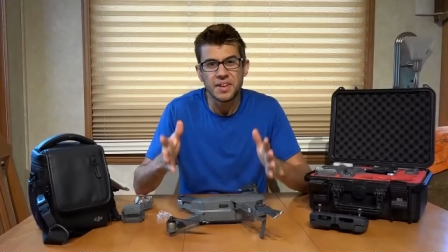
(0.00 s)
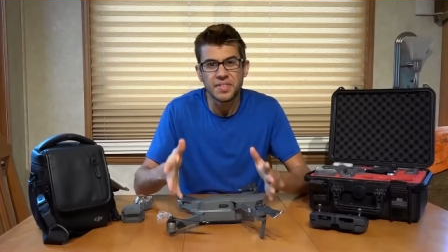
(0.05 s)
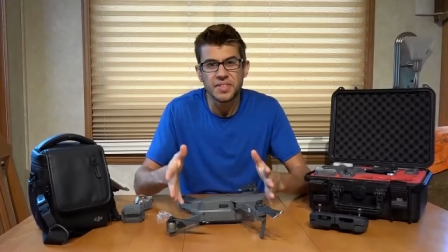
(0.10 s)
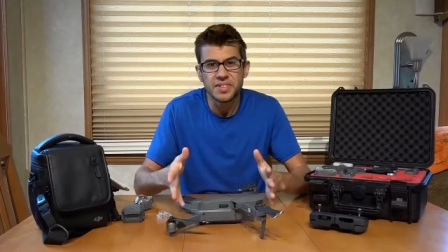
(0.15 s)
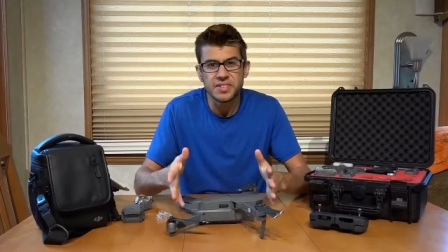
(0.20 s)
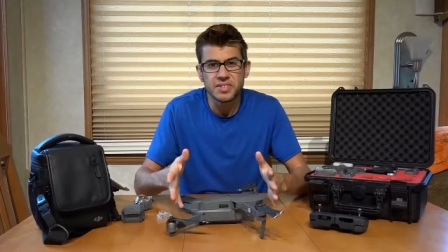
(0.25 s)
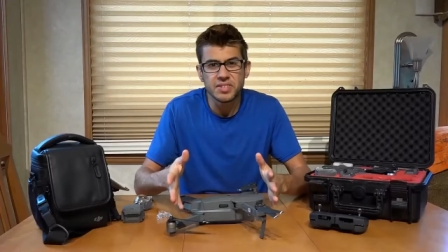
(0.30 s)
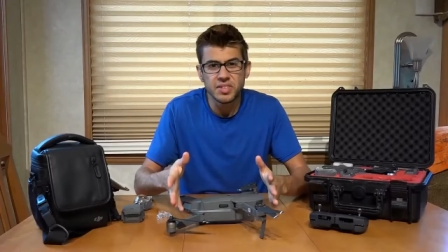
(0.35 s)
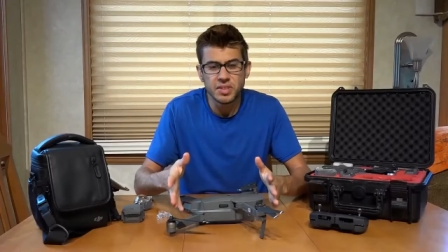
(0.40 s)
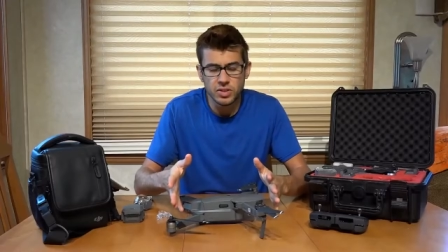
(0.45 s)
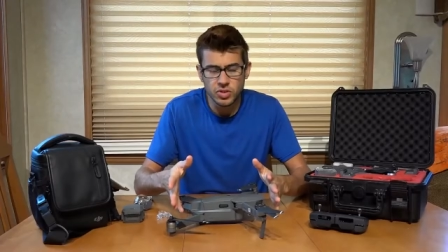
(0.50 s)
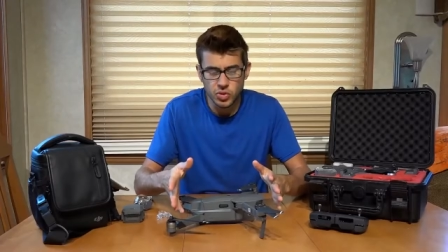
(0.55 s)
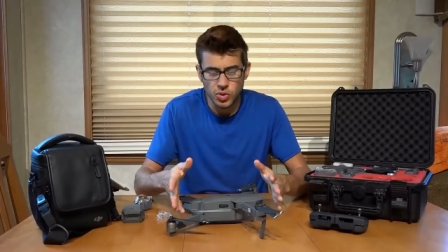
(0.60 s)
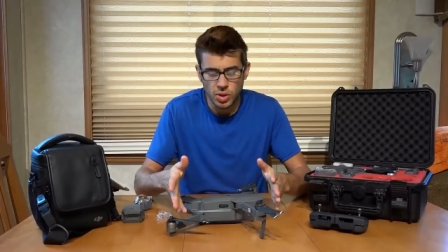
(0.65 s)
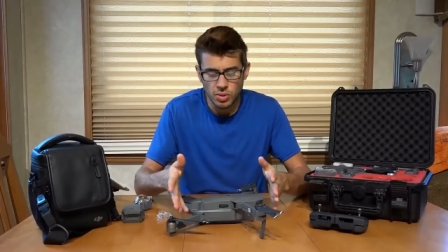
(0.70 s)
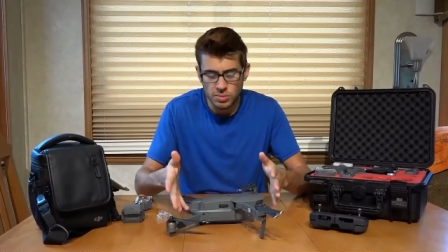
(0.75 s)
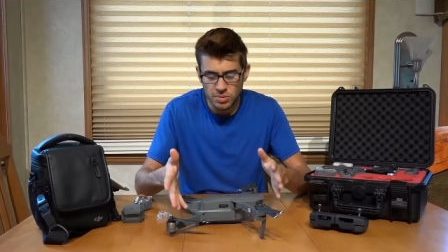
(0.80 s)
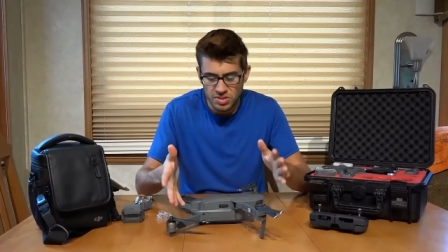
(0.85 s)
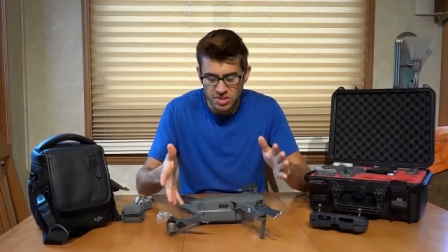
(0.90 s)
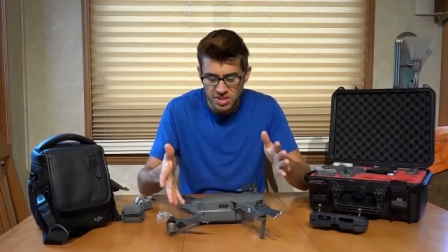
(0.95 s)
Now, this little
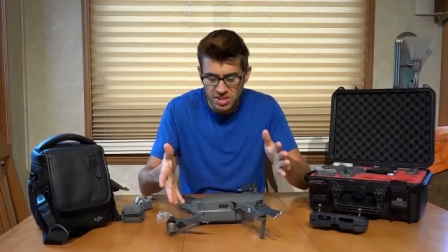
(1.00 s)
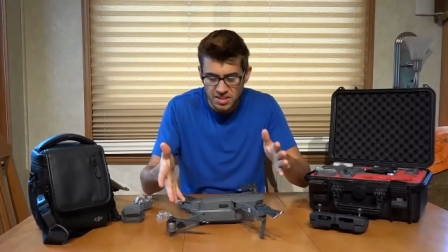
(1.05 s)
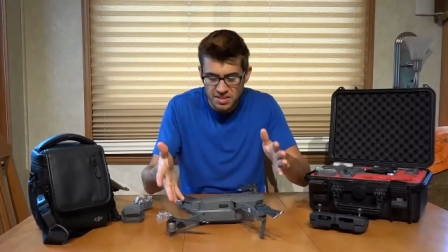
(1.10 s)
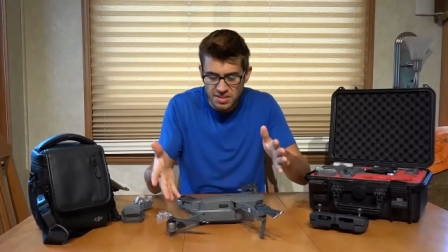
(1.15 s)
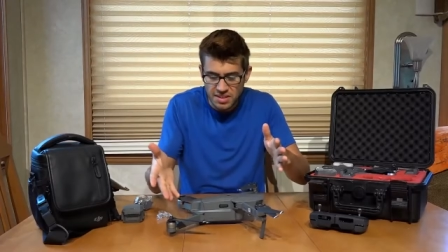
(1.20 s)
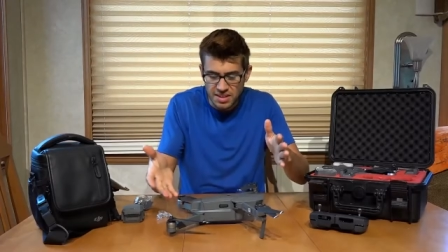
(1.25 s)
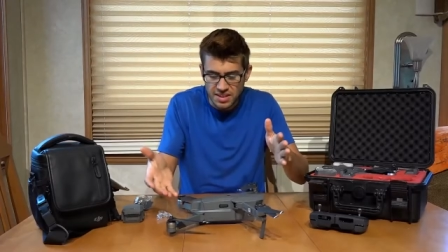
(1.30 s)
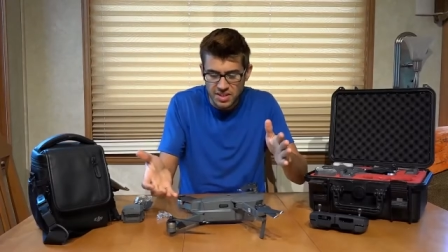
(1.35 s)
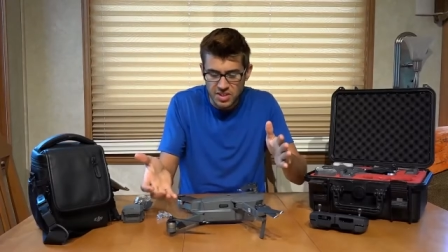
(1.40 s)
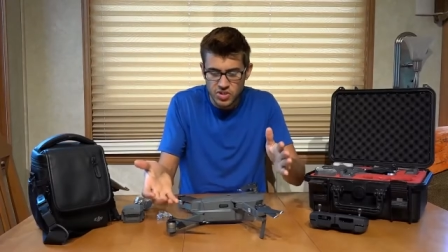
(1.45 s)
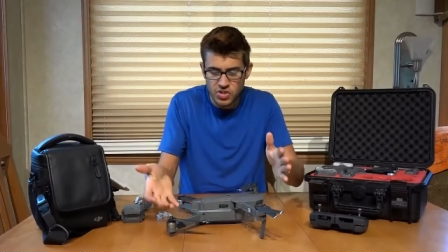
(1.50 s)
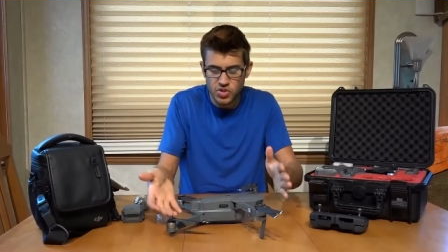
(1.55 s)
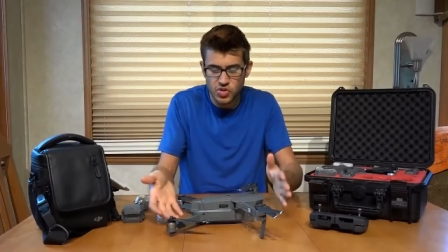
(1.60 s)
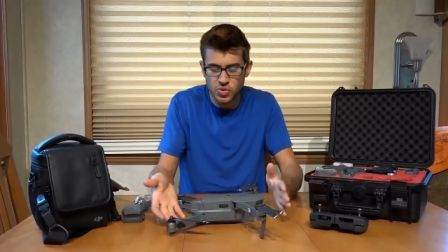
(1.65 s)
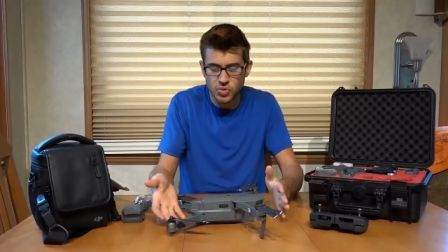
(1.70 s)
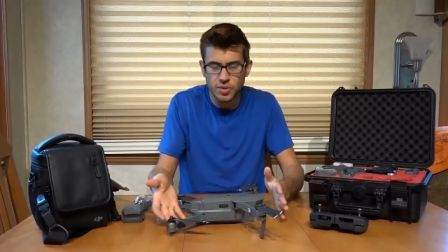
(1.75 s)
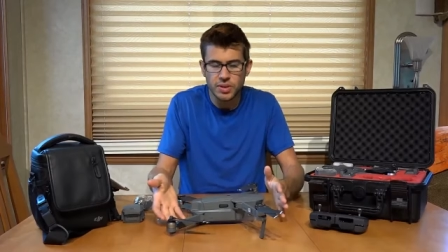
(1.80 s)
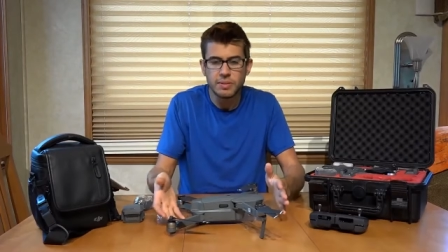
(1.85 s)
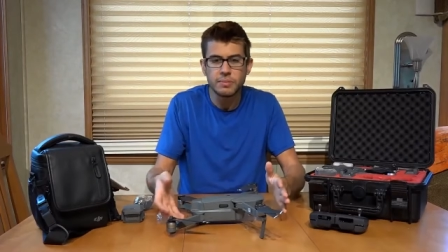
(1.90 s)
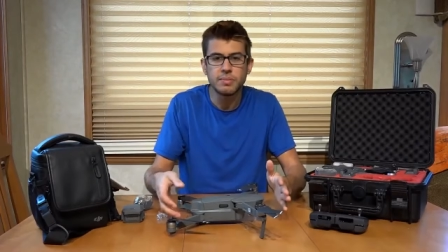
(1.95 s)
drone sits
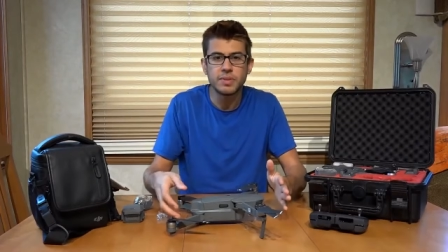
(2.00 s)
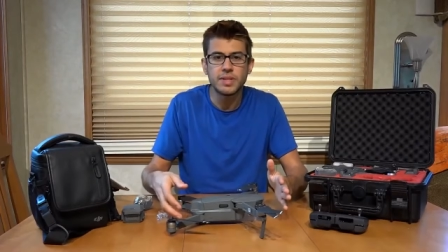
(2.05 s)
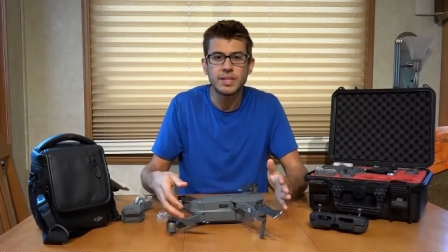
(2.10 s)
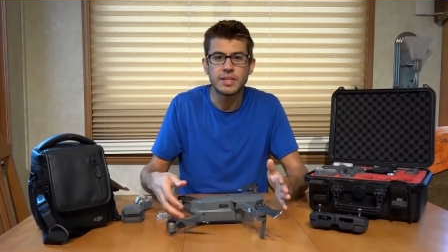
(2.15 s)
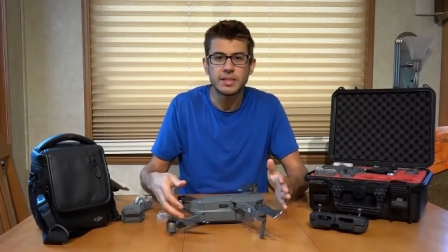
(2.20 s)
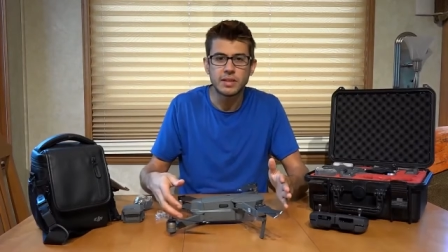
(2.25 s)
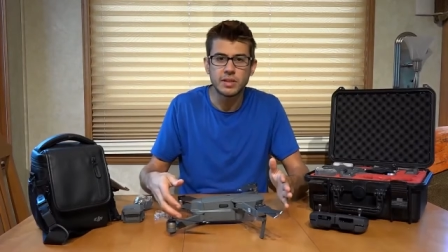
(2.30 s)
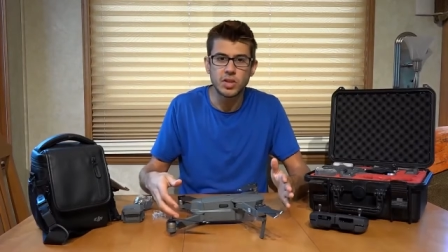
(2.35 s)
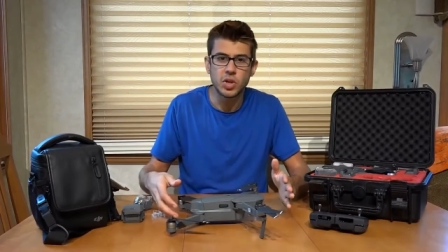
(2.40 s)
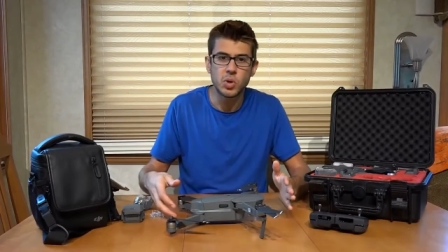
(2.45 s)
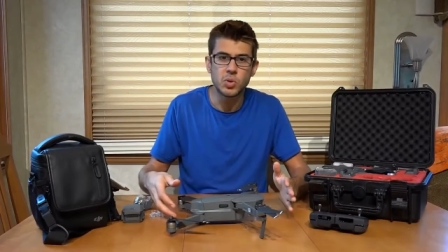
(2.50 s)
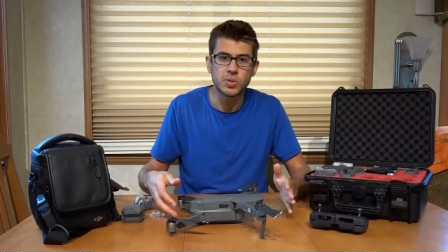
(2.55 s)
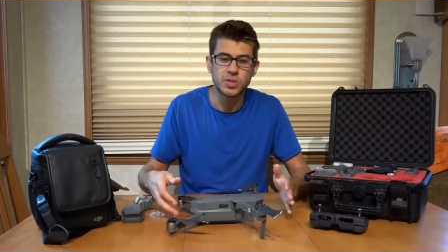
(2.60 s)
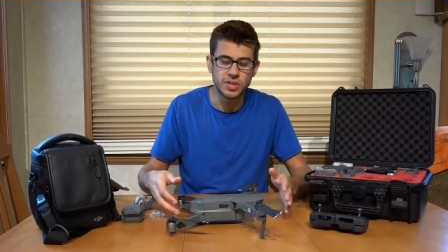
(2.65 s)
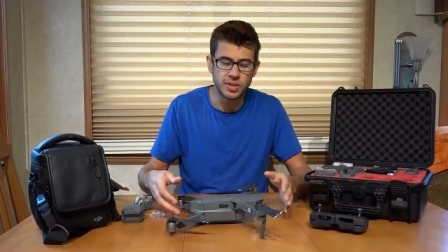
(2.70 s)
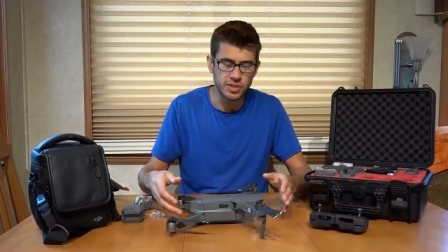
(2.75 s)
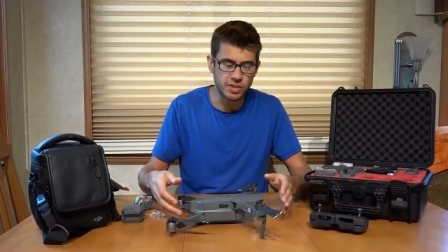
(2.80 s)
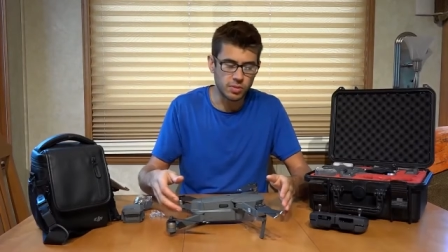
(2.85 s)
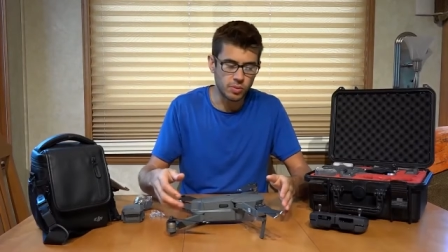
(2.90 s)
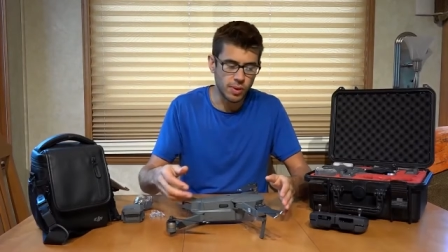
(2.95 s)
extremely low
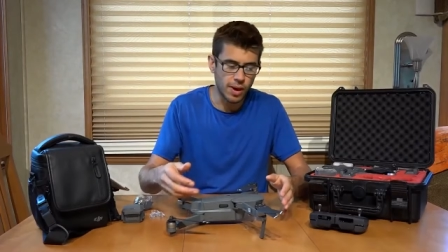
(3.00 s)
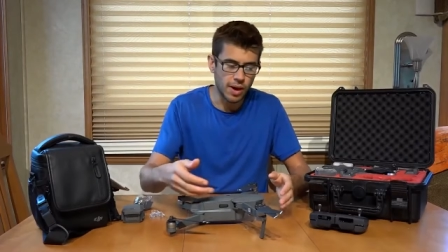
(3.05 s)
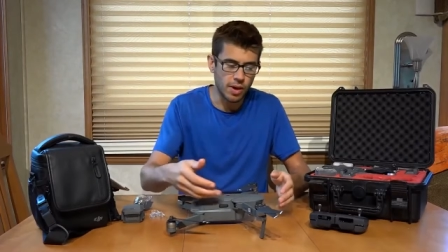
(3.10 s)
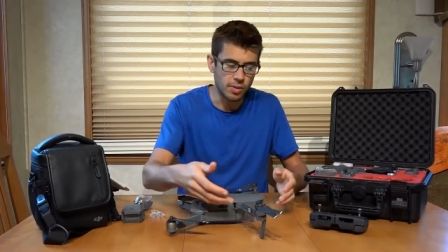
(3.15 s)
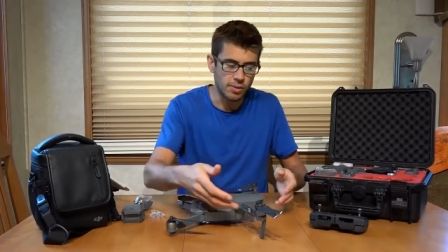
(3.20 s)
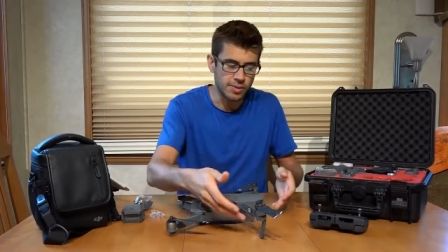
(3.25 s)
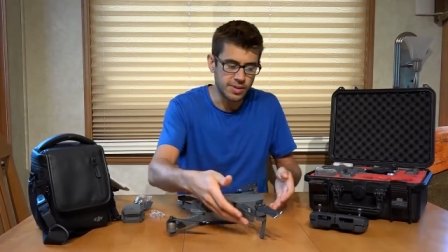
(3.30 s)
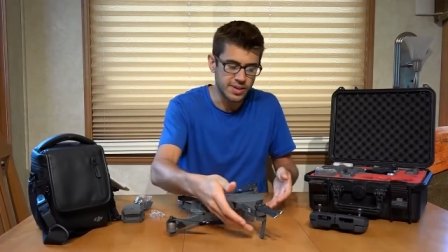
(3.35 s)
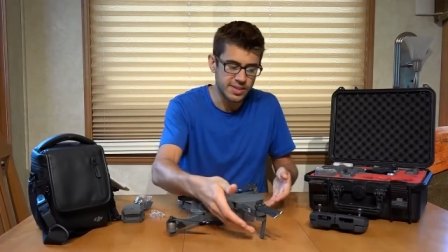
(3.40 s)
to the ground.